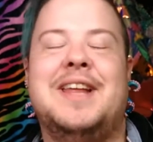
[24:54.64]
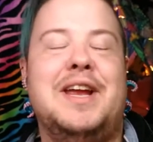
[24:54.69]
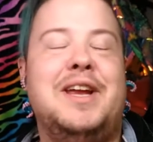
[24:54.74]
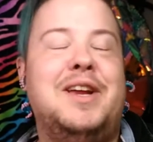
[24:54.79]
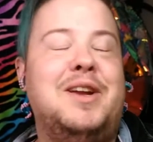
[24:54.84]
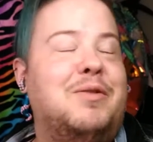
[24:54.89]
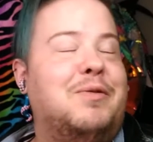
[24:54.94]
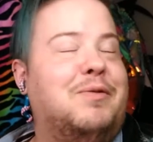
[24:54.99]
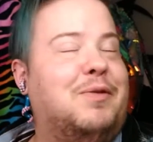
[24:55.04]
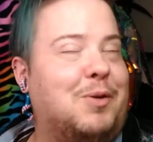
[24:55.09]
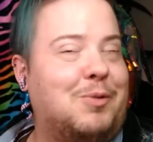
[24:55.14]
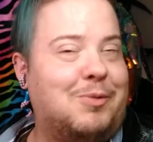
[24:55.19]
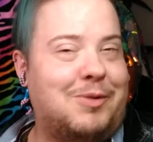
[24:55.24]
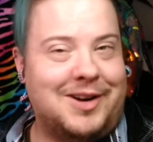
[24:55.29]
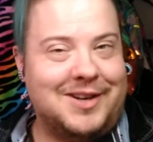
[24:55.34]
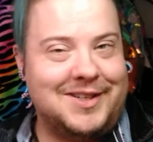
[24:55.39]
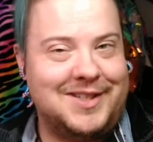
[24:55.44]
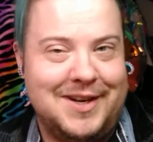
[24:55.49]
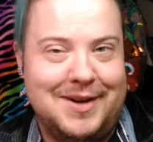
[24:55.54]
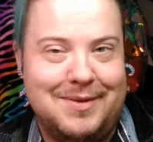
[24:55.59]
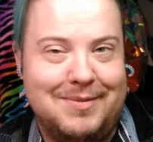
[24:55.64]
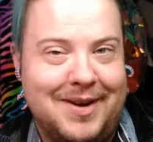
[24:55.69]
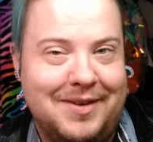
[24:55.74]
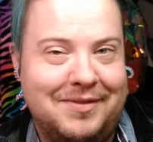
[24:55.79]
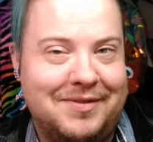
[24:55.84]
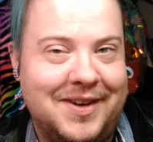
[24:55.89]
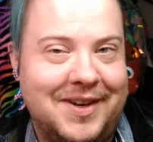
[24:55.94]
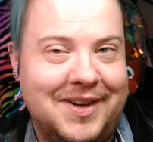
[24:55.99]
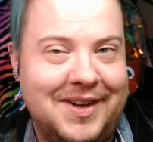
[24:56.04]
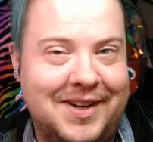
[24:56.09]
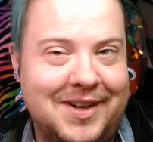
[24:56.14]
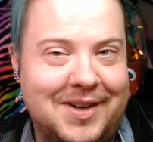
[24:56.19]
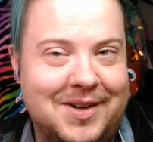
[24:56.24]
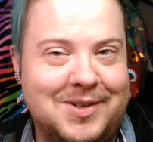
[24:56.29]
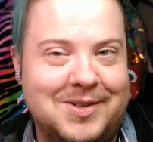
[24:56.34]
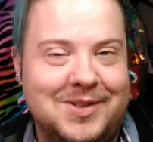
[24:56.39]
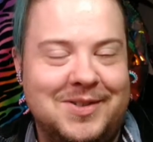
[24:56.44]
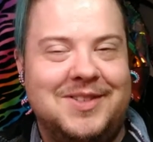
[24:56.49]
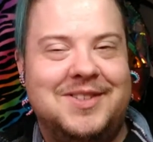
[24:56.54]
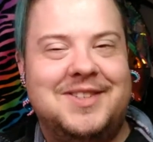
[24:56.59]
Thank you for watching my
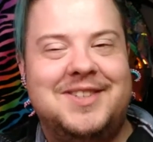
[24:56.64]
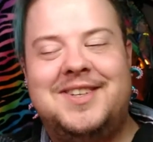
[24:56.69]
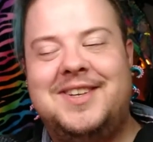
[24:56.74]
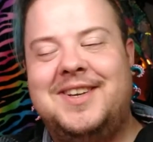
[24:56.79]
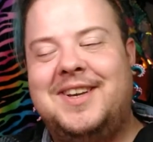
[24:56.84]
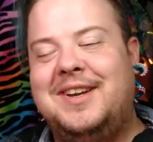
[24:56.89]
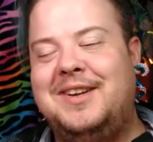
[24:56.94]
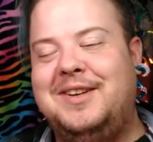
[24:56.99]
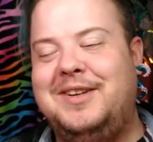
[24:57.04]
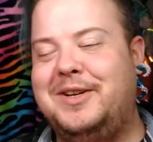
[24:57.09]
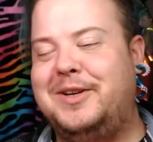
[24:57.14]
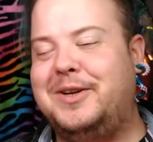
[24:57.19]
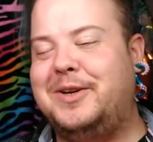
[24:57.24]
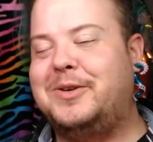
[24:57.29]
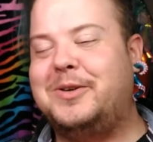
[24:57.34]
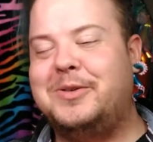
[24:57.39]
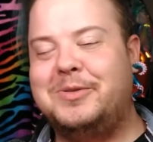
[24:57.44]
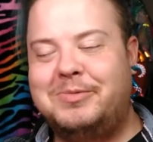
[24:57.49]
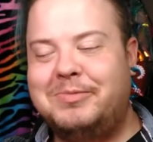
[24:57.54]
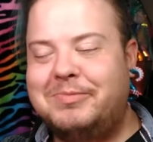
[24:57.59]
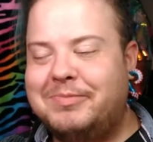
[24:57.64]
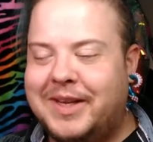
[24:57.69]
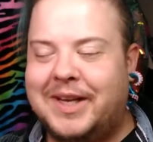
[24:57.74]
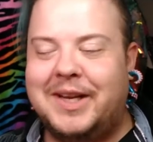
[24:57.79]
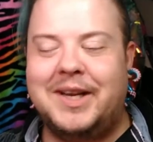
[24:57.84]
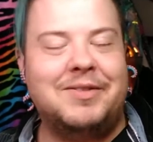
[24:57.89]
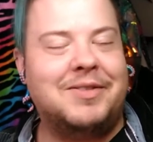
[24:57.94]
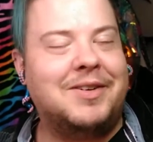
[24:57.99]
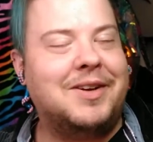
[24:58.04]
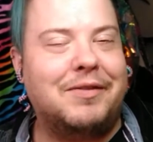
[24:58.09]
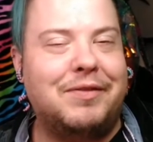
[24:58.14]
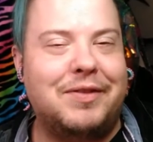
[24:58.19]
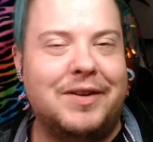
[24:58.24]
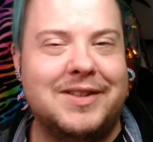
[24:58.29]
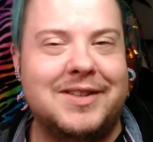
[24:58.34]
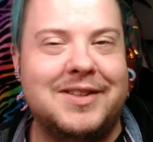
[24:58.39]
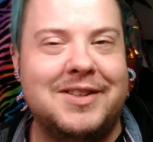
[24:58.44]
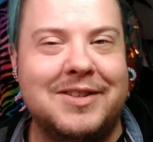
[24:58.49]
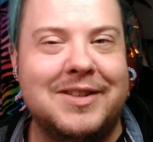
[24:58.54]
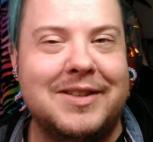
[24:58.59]
videos. You know, even
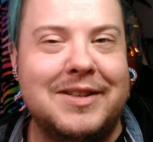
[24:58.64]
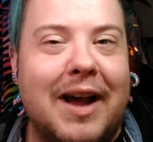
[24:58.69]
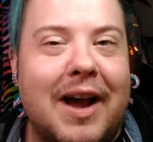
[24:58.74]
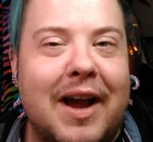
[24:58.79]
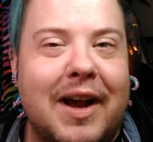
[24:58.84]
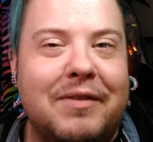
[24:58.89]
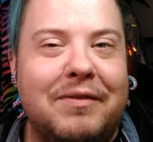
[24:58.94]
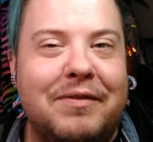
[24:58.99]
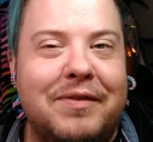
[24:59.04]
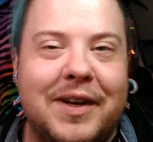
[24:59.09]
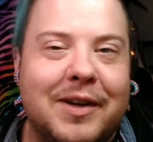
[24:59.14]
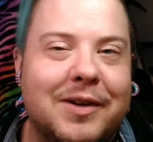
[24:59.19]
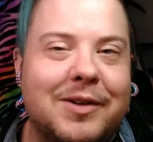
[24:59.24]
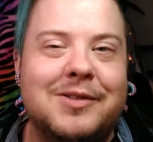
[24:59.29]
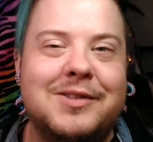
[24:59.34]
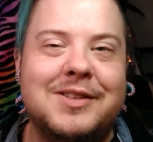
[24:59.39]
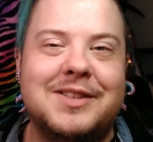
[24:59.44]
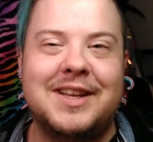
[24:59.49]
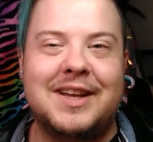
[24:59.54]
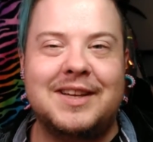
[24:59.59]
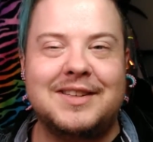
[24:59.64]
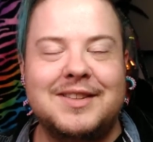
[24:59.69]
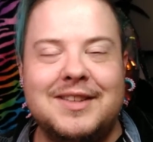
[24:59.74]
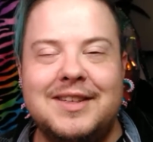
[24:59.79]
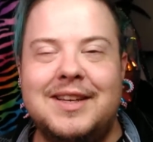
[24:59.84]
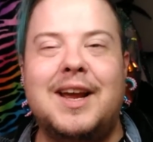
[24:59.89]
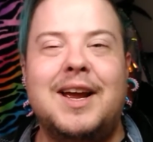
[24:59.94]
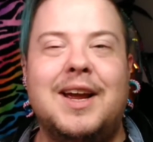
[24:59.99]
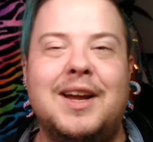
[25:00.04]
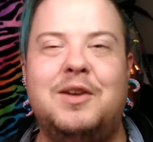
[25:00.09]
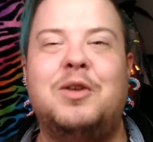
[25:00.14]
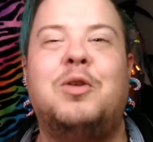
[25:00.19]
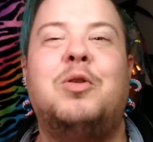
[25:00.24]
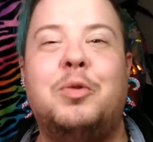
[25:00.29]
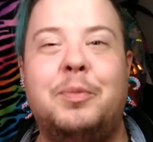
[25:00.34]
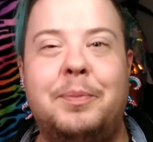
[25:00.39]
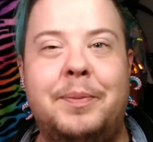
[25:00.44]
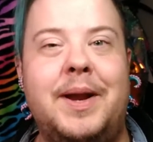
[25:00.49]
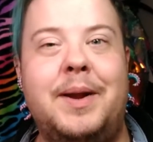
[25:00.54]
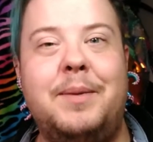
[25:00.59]
if it's just 9 views, that's 9 whole